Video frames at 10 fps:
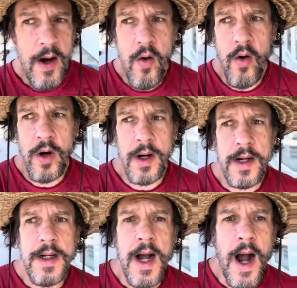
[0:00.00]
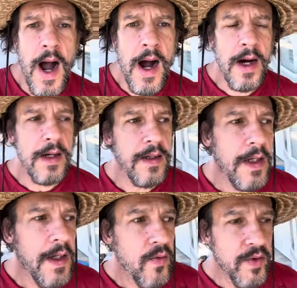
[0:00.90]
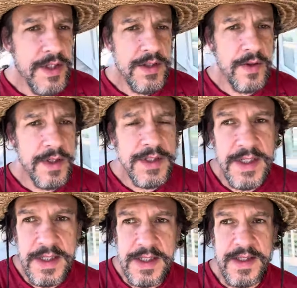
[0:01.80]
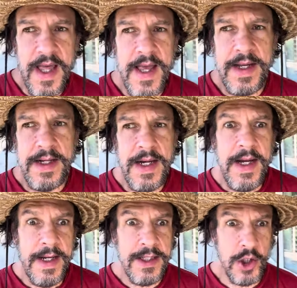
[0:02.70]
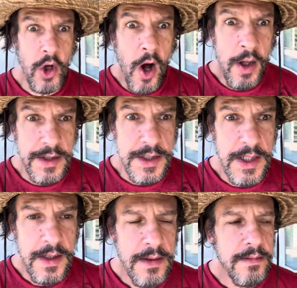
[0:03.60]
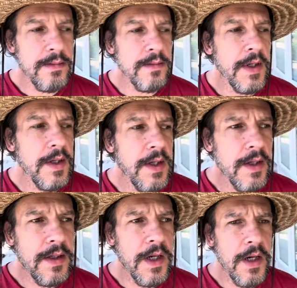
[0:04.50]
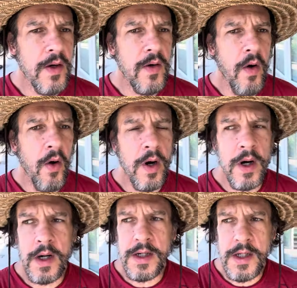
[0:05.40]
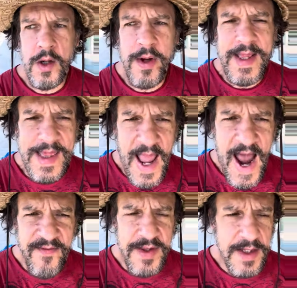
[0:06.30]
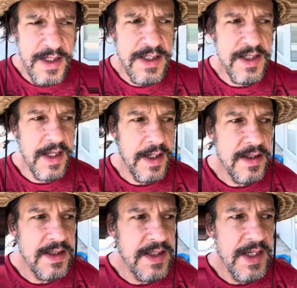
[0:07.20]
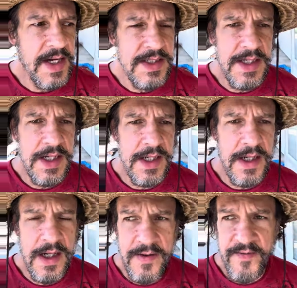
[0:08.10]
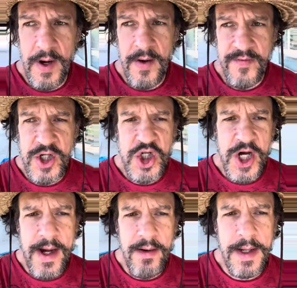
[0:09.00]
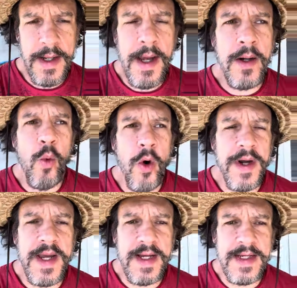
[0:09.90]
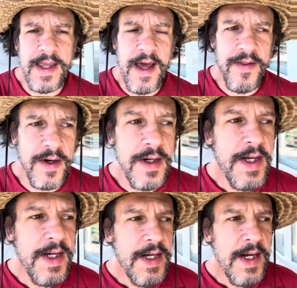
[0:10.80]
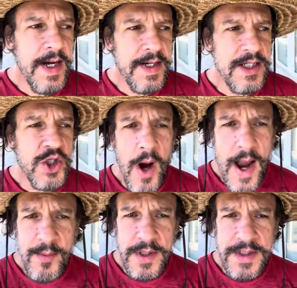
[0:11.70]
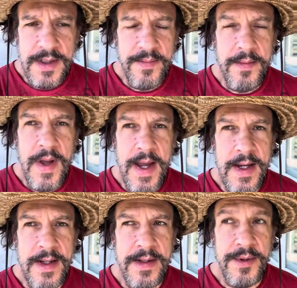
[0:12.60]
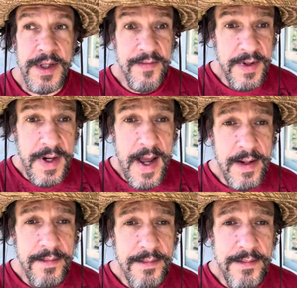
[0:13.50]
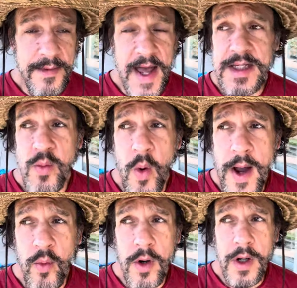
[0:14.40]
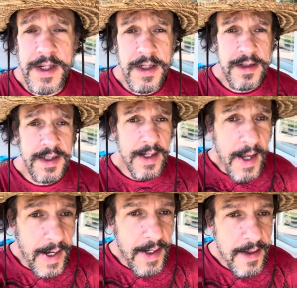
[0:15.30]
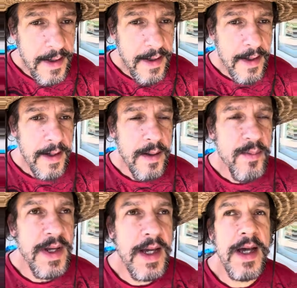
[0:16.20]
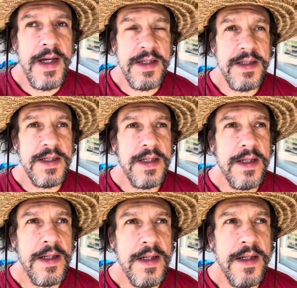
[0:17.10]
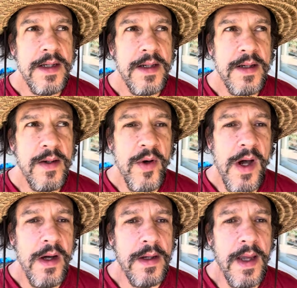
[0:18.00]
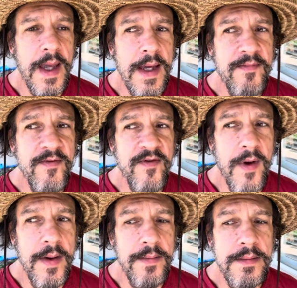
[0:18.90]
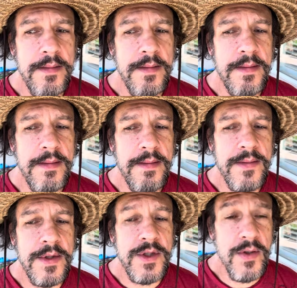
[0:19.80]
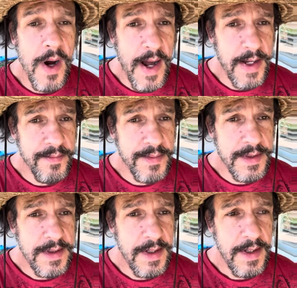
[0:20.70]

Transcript: or our resources, then it's a cult, you know, or, you know, we laugh at these things, this idea of, of sharing and working together. And it's tribalism. And believe it or not, that's why we're all here today, because we all came from tribes